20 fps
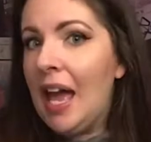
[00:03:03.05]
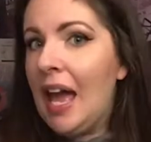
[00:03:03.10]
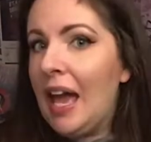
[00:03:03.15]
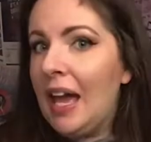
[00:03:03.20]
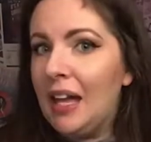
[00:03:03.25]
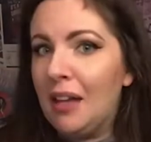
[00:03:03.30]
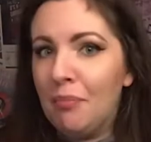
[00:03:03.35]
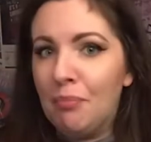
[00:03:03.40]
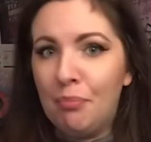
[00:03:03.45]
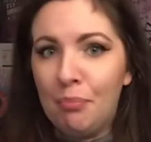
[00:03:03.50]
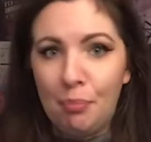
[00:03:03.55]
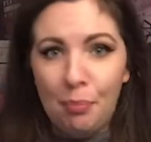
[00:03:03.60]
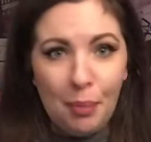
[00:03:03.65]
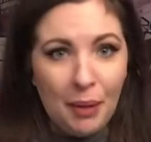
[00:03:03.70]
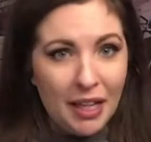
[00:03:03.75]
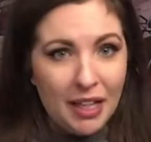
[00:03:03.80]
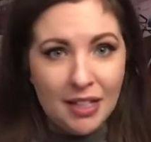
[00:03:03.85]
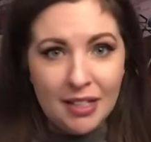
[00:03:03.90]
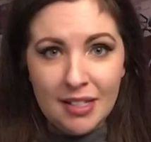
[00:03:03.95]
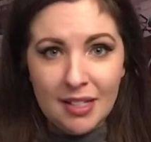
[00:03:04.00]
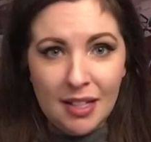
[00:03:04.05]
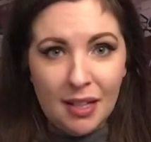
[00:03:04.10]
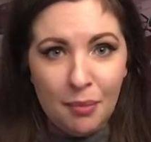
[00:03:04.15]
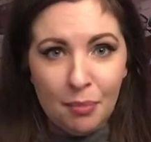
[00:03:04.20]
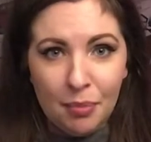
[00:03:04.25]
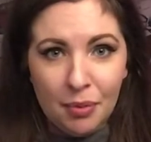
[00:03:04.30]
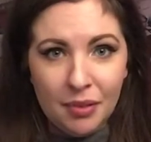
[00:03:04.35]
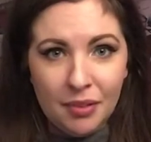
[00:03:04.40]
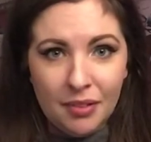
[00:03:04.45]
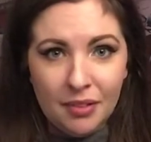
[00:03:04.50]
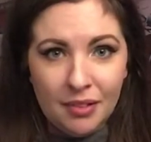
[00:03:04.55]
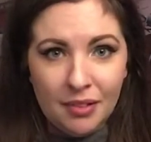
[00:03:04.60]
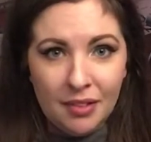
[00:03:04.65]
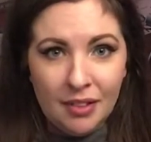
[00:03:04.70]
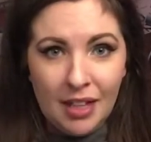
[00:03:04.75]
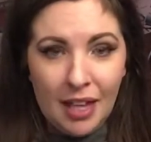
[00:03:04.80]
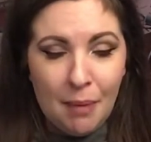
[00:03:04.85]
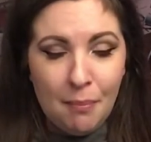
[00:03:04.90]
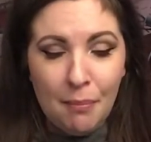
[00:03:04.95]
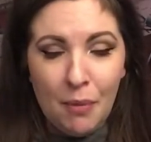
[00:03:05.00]
A big tip
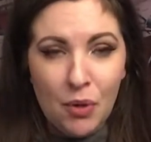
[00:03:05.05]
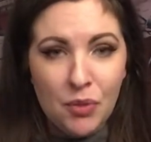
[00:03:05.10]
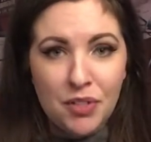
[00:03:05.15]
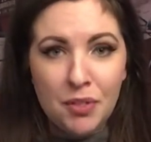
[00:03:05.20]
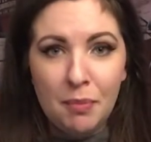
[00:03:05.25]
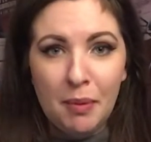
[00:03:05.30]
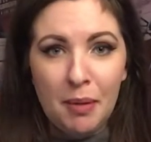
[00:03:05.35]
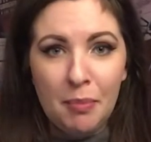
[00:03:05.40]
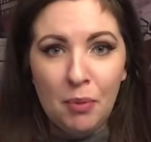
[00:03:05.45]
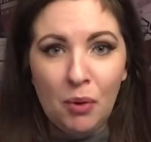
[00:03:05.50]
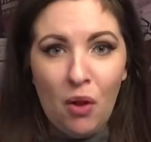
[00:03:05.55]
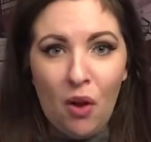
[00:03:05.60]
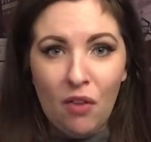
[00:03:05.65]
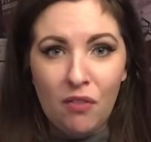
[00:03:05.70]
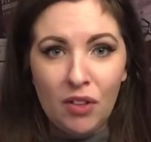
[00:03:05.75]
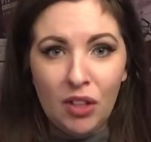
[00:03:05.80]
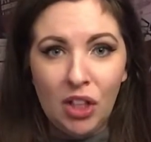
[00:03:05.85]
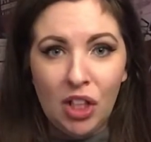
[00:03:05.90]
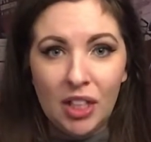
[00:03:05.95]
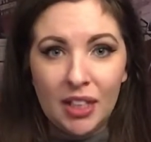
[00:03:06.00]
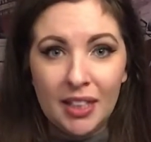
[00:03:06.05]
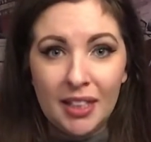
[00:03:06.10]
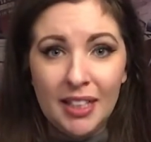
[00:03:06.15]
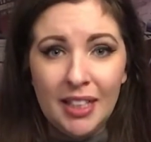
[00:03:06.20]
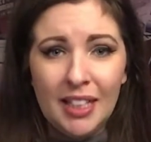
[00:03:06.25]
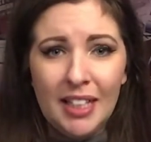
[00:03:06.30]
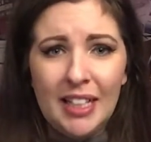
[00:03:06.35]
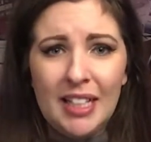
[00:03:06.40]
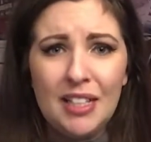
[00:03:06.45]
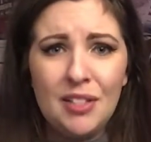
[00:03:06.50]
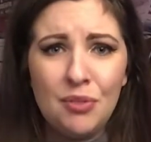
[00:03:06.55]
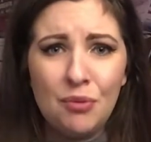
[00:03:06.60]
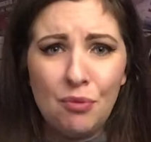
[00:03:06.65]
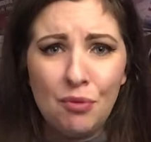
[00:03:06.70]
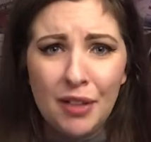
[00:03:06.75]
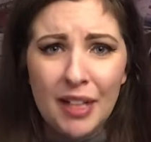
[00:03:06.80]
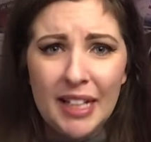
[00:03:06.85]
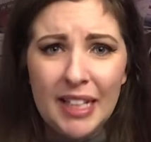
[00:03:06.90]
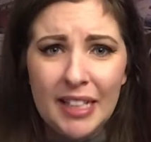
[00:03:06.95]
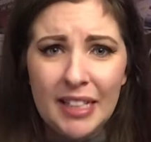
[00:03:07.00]
that most people overlook is
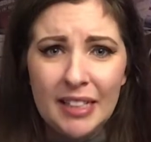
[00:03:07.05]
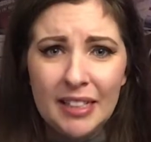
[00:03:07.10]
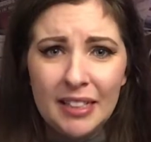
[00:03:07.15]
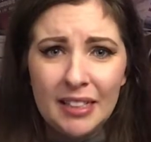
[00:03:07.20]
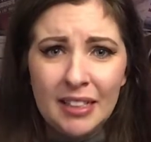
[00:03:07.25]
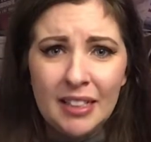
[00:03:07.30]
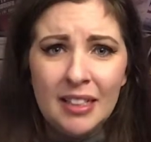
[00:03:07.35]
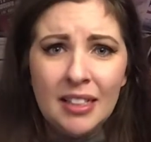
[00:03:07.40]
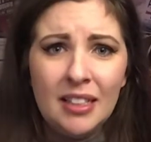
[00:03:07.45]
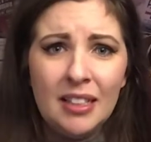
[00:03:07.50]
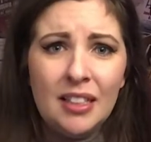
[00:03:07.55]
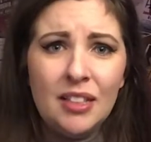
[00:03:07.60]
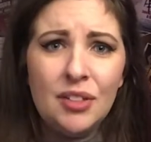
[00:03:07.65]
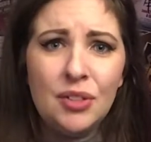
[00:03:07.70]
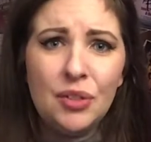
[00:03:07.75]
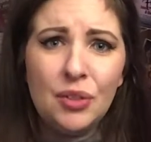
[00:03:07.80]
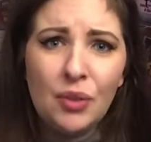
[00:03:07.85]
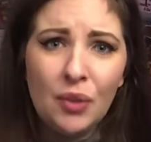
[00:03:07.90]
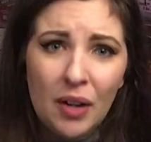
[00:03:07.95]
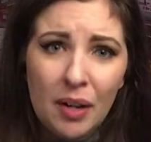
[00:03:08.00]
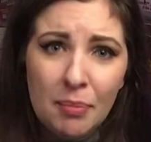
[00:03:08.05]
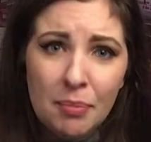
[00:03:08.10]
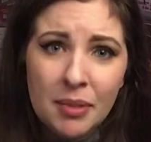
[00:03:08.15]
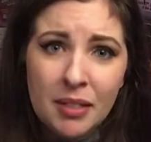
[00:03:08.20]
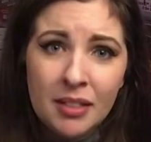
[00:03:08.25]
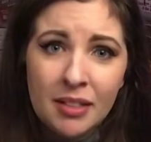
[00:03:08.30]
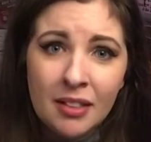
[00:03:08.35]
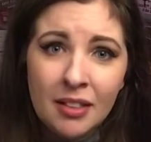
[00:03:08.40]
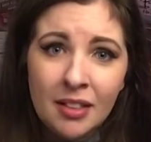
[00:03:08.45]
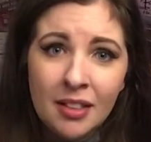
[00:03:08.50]
read the script.